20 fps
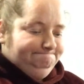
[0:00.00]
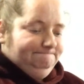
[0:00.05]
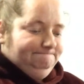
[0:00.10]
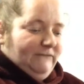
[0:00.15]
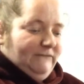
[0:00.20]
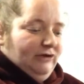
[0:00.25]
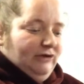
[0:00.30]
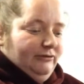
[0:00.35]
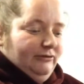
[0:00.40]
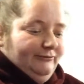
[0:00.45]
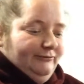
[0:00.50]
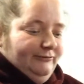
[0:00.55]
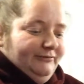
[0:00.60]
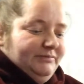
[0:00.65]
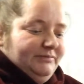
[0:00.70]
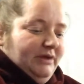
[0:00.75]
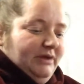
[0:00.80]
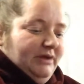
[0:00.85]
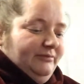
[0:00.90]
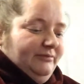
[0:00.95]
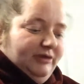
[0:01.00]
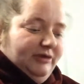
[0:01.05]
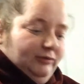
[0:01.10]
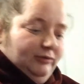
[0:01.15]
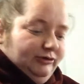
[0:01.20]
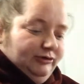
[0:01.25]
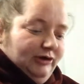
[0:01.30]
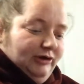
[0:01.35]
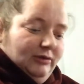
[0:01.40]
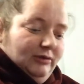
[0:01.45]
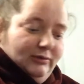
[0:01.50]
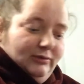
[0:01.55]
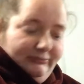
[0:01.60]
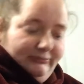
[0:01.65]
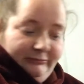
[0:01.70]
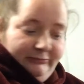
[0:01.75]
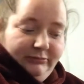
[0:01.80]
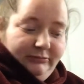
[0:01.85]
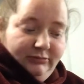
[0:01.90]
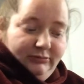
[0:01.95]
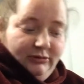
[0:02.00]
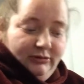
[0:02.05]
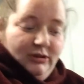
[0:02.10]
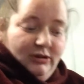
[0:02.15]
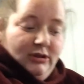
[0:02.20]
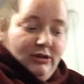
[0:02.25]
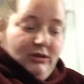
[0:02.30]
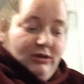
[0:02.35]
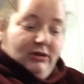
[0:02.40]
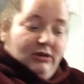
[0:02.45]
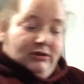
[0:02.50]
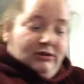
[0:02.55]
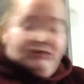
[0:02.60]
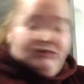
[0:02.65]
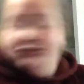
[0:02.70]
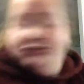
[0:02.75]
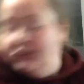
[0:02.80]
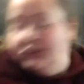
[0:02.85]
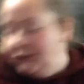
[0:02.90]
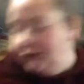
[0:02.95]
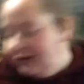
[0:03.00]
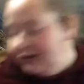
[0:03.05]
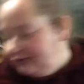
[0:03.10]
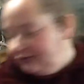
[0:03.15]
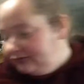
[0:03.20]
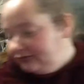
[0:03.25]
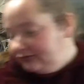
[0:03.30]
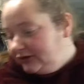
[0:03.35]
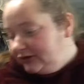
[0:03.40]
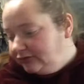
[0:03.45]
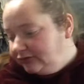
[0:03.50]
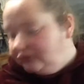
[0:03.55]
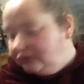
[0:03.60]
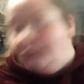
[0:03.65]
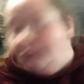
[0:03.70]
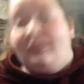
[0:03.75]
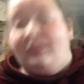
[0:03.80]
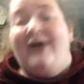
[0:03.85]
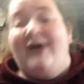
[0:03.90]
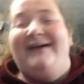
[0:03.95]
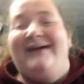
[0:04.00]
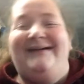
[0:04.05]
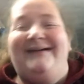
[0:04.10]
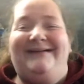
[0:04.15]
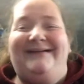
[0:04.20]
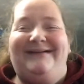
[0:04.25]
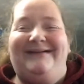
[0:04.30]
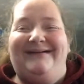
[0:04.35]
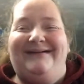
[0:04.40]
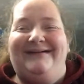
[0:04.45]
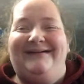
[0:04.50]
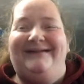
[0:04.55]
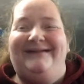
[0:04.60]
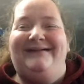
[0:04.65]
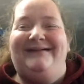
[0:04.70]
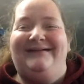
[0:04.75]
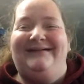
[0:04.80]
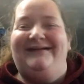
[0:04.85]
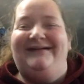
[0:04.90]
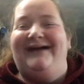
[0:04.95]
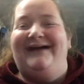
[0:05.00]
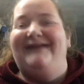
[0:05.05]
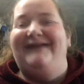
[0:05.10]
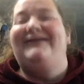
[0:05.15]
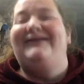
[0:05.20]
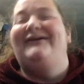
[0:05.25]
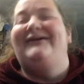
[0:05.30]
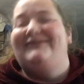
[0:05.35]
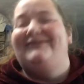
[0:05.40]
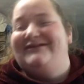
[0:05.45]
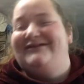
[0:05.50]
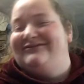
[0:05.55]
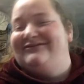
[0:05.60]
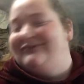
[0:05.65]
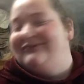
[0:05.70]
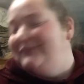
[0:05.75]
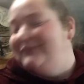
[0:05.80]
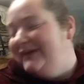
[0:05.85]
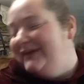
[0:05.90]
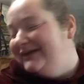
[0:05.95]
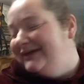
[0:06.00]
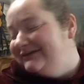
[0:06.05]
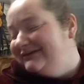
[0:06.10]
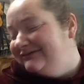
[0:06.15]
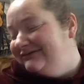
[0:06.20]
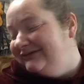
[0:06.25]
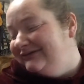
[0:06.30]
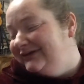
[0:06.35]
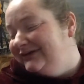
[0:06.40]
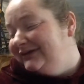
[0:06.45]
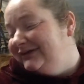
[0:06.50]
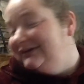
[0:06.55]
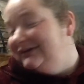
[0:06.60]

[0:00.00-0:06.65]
Although sometimes I wish I wasn't in the United States. I know that's so bad to say.